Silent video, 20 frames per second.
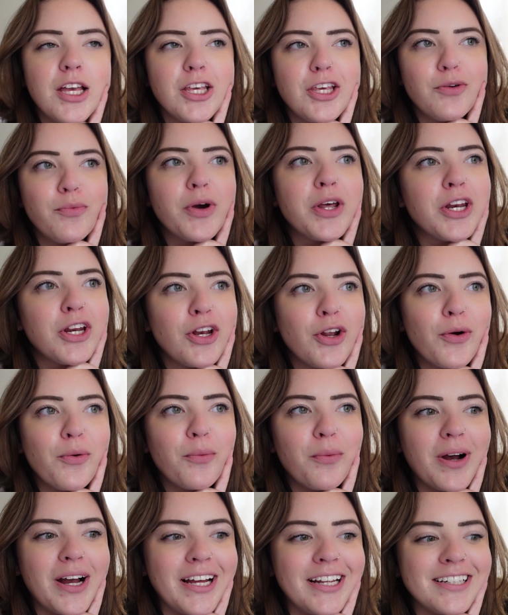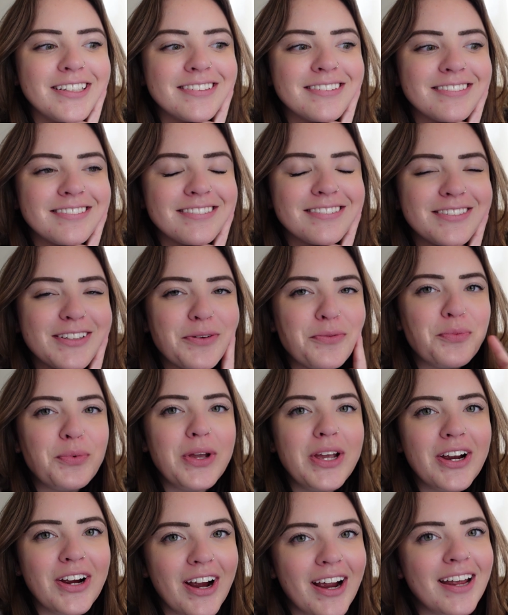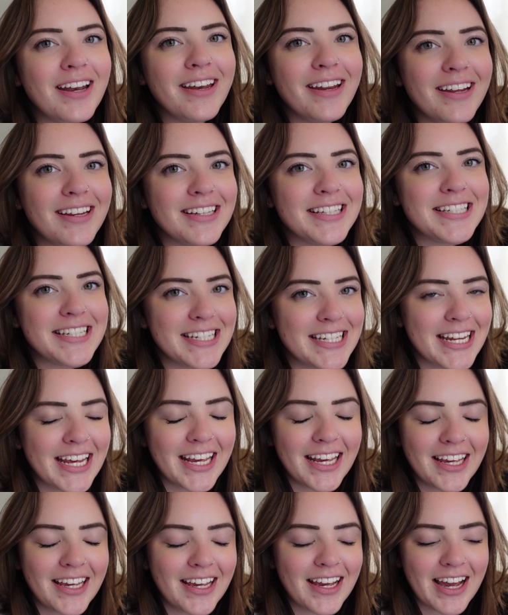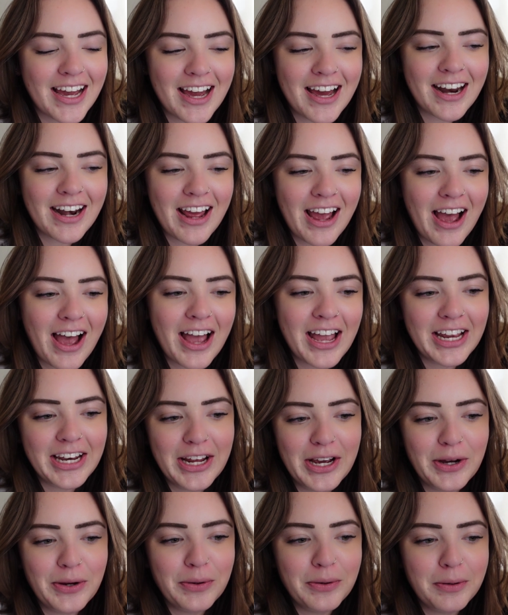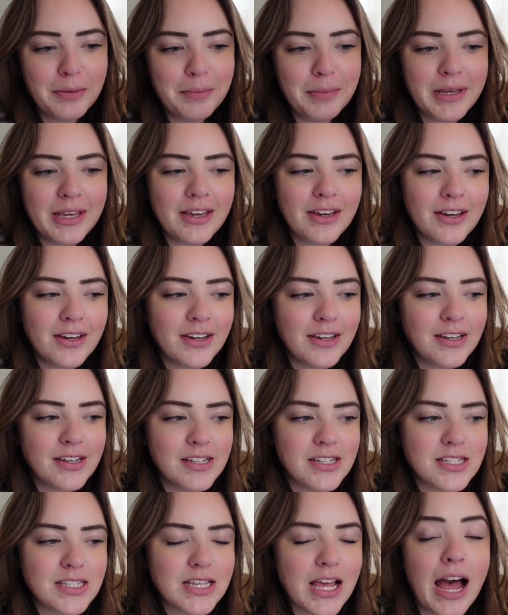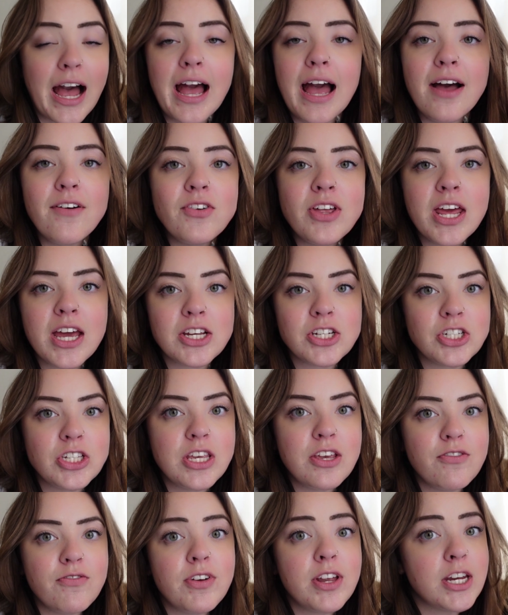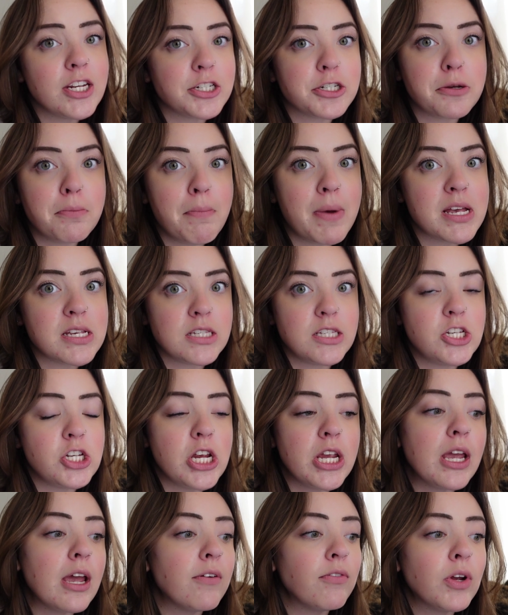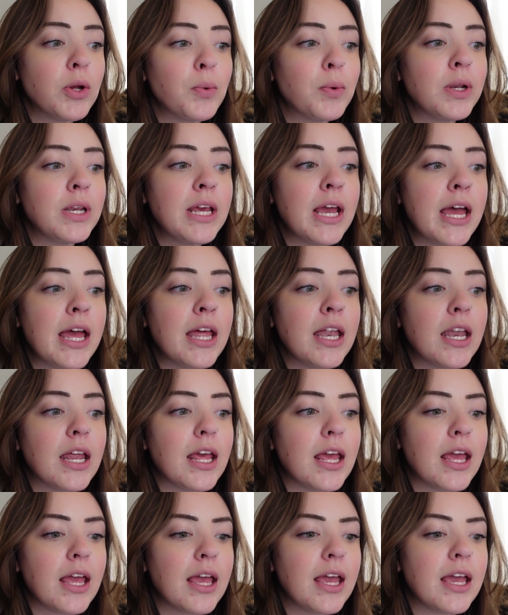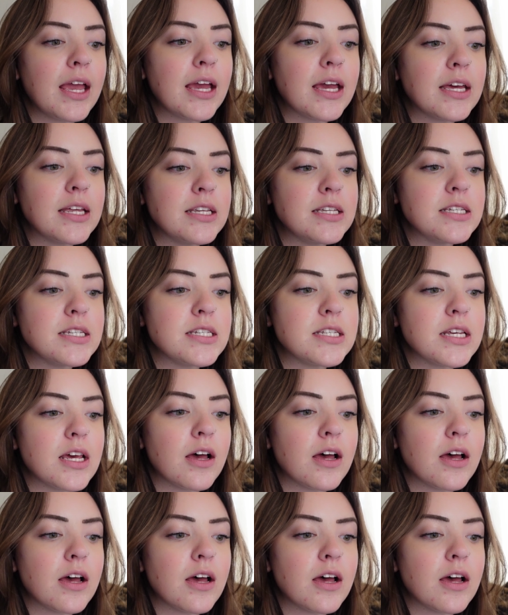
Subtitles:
You want to know what we are ending today on a high note because I haven't actually finished messaging everyone yet, and